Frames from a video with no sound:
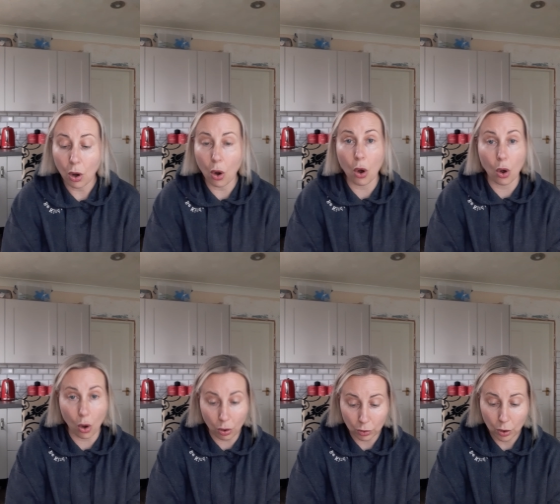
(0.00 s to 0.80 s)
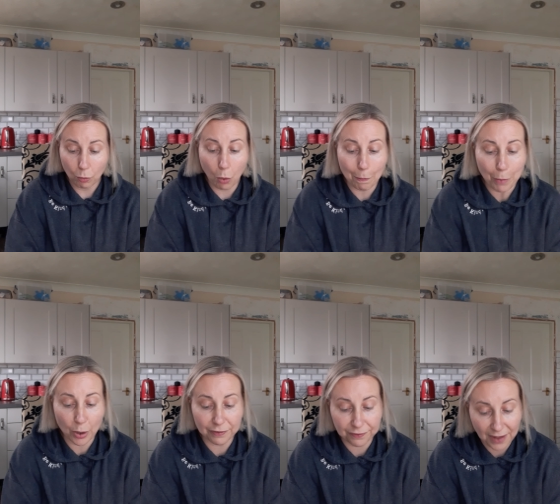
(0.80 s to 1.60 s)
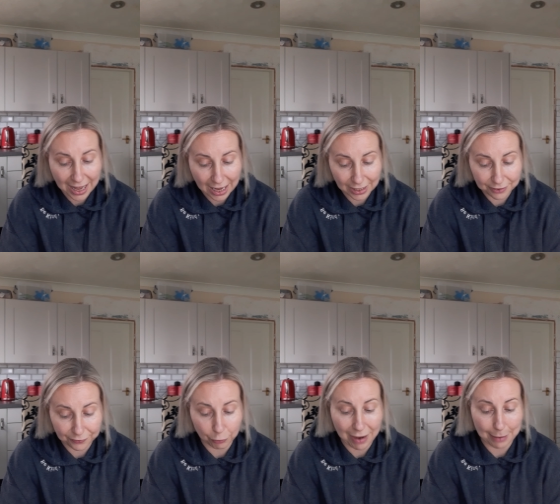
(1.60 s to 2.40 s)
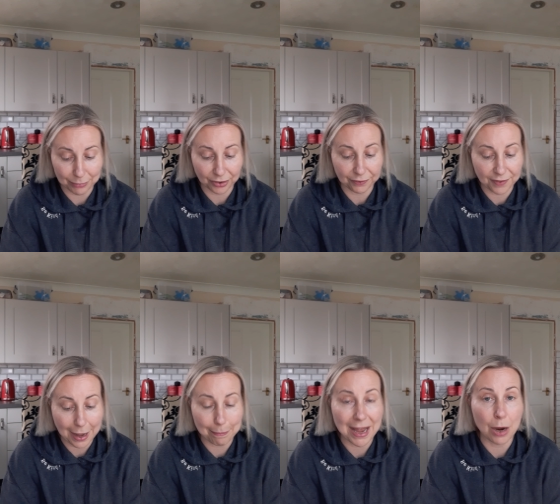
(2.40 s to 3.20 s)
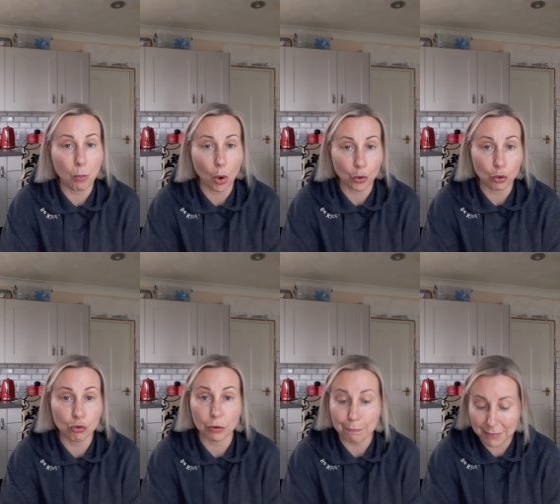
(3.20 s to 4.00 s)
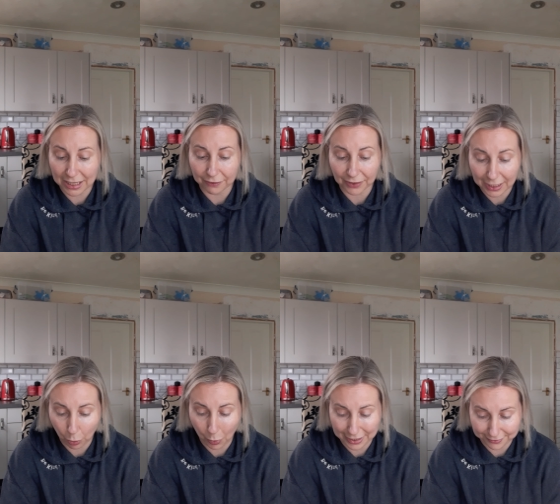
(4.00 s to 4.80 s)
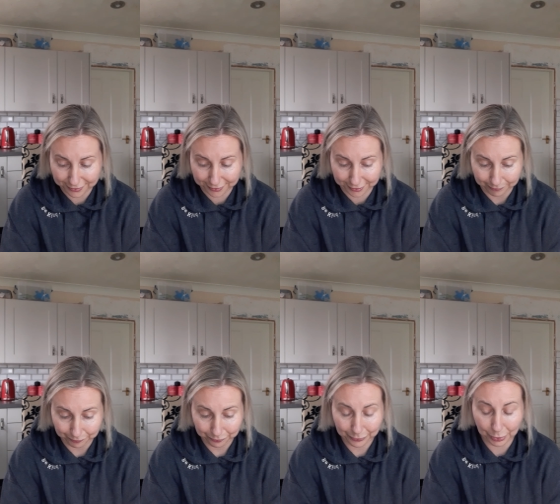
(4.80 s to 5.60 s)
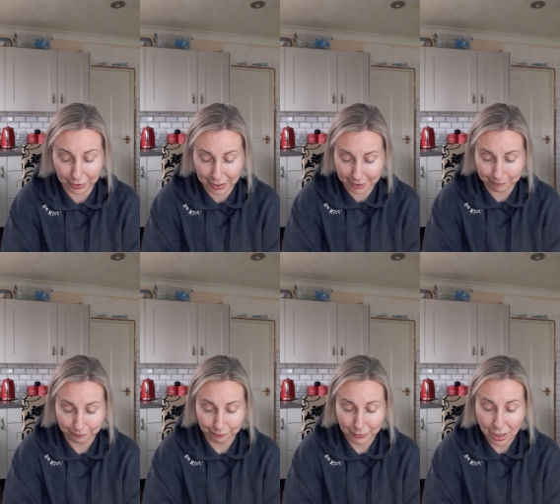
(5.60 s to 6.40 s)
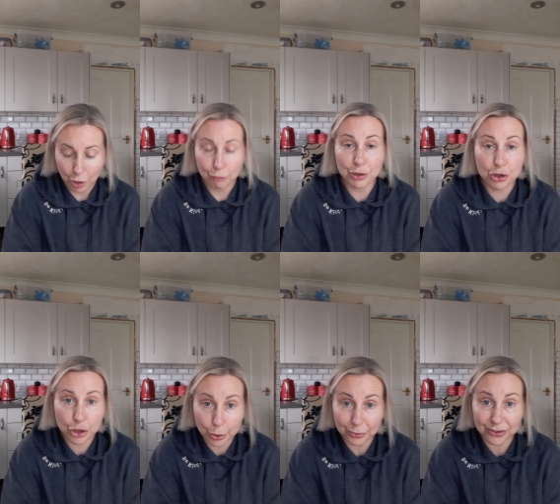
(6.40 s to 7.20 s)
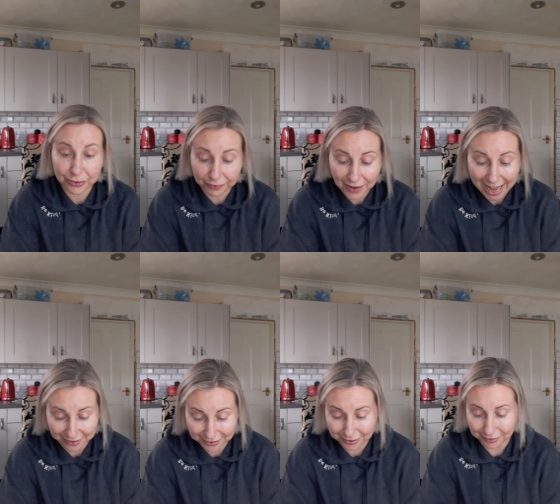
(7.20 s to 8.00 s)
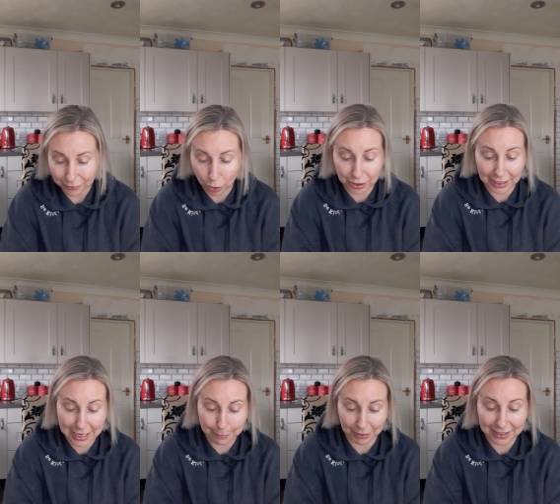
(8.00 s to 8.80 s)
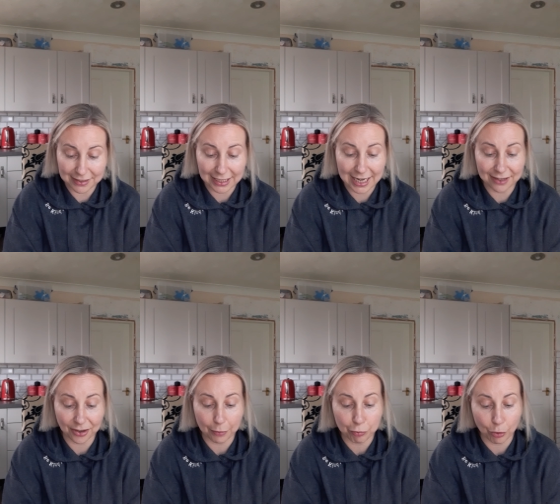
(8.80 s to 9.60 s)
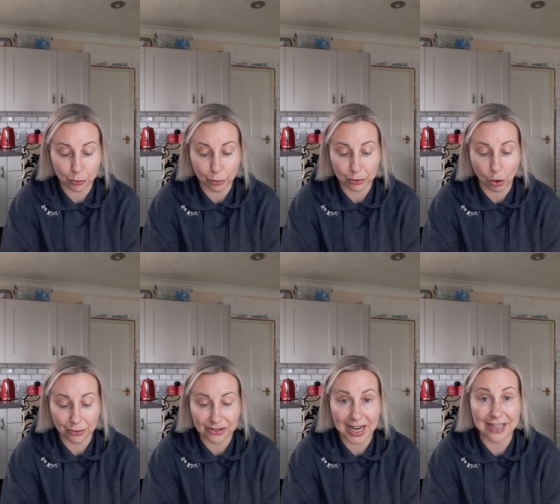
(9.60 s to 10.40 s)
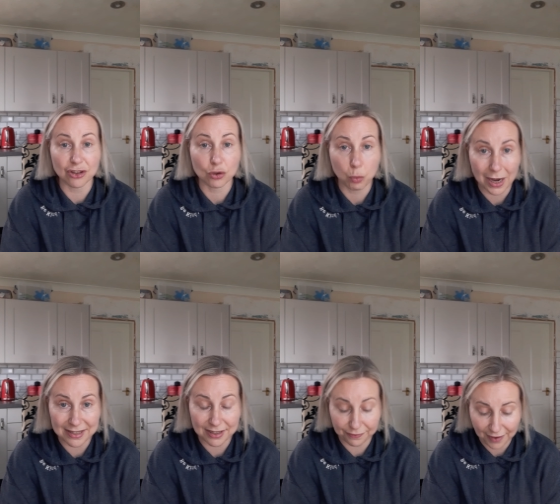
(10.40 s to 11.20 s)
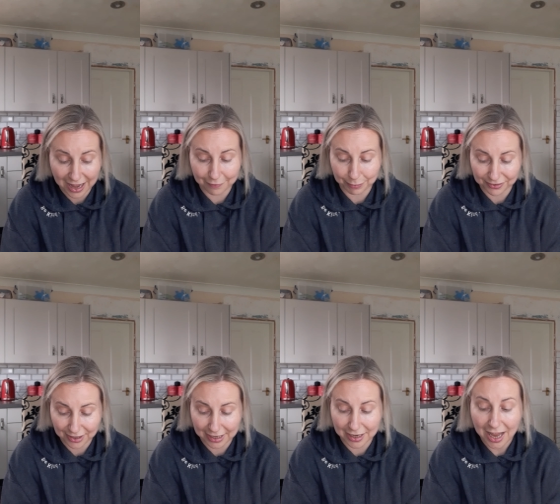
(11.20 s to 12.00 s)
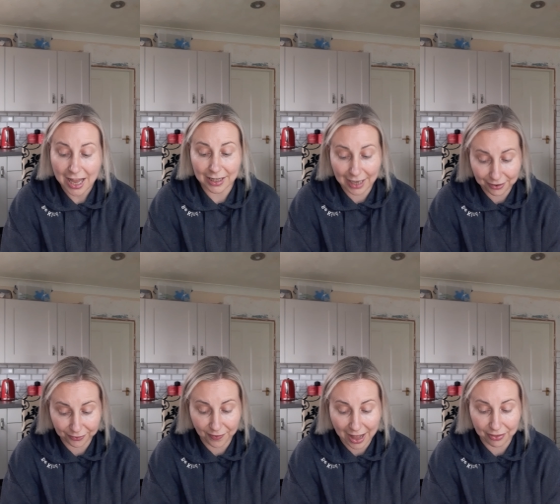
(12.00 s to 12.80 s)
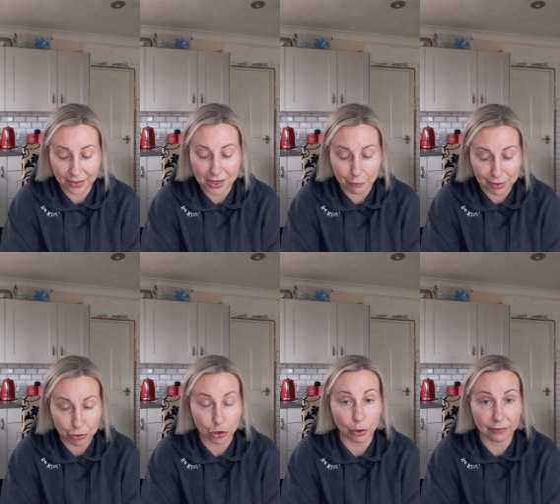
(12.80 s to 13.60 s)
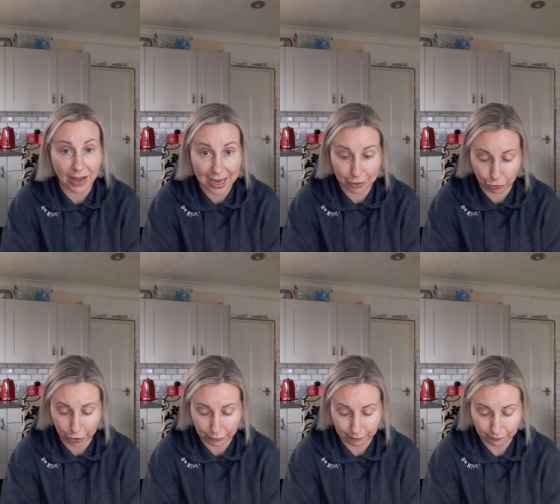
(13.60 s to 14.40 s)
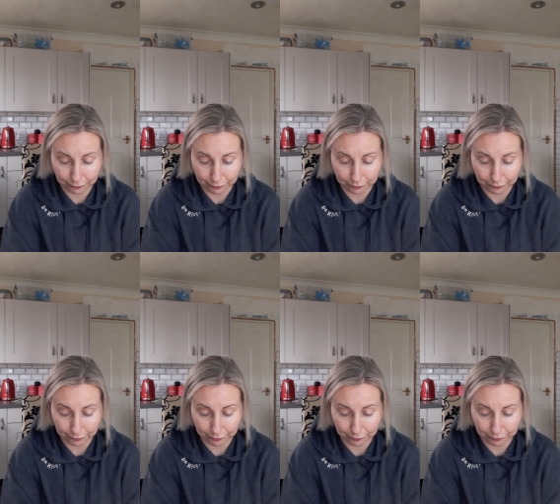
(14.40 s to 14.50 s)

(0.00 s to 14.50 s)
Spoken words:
or 1.5 grams of fat per 100 ml of liquids. Okay? Reduced fat on a label indicates that the product contains 25% less fat than the original version.